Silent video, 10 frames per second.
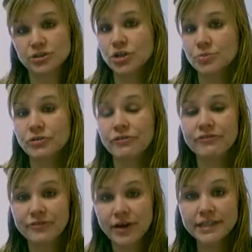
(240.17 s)
trouble
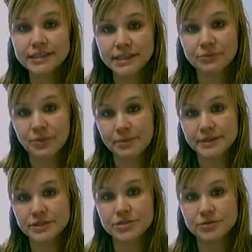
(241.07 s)
finding
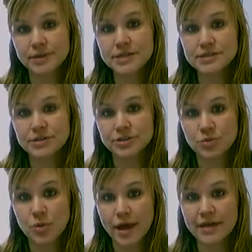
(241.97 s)
women to do
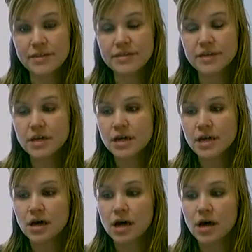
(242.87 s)
research with,
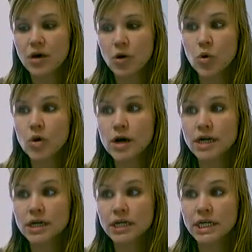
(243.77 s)

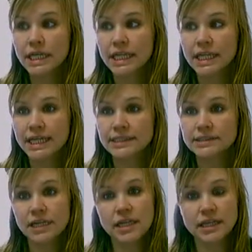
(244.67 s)
or they
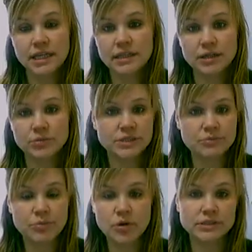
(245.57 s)
didn't think that it was
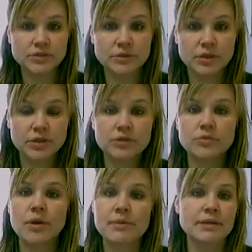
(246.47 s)
important to include
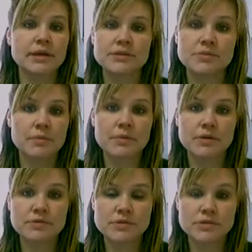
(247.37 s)
women because
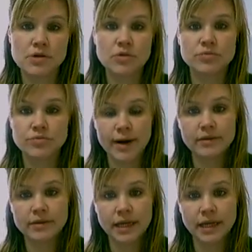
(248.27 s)
women so
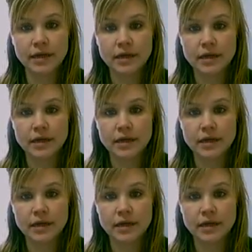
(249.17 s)
rarely,